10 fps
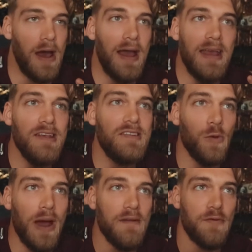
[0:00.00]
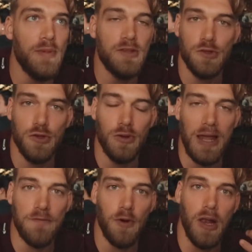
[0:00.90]
an easy way for me to do.
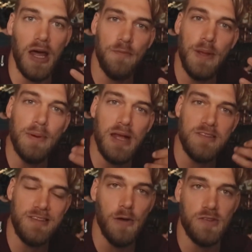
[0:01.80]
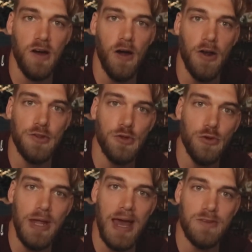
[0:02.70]
Like for a lot of people, that sounds hard to
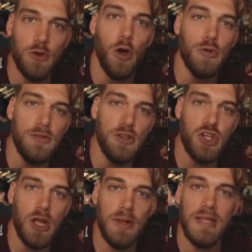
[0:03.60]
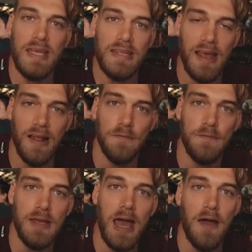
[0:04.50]
do that, to go to the gym and eat healthy